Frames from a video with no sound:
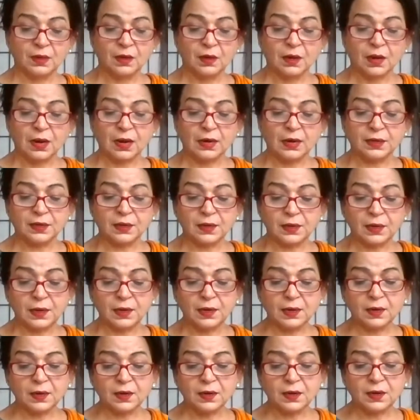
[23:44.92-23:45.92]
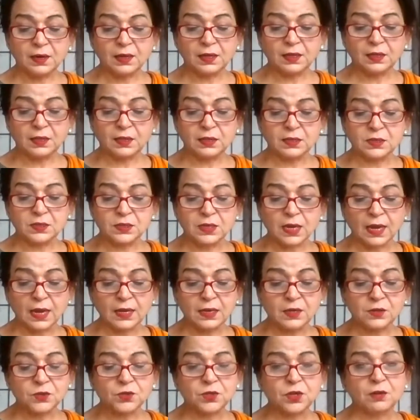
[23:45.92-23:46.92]
are declared in the
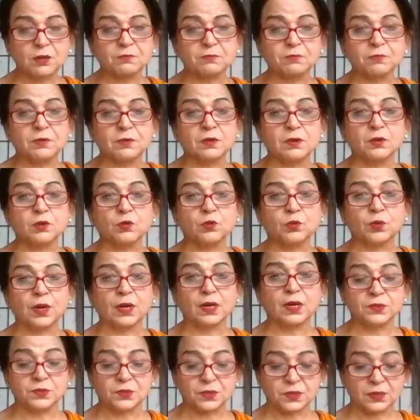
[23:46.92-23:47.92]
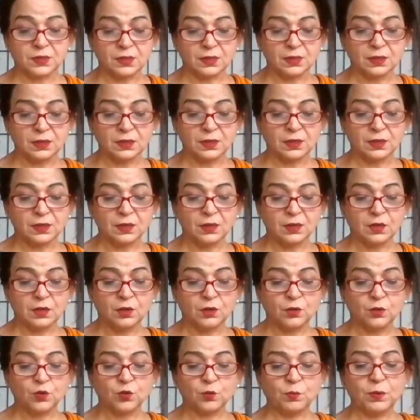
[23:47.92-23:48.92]
science of gunas
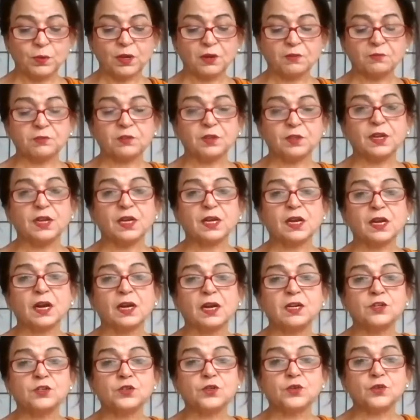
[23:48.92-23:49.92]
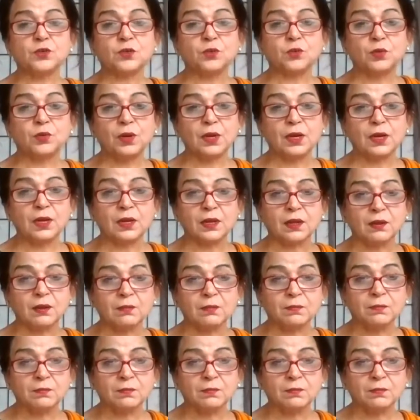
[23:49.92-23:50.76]
to be of three kinds only